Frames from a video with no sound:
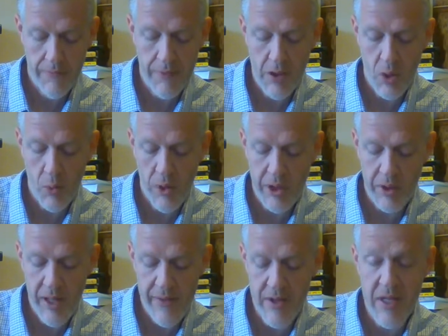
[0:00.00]
Footnote one
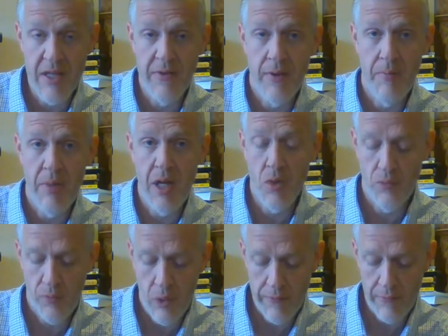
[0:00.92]
eleven is from page
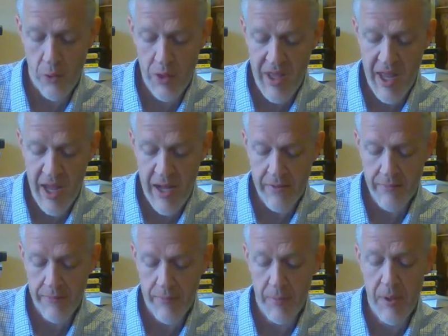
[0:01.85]
one forty-eight
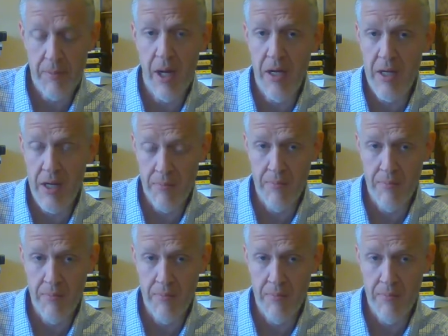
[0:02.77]
from the Putney,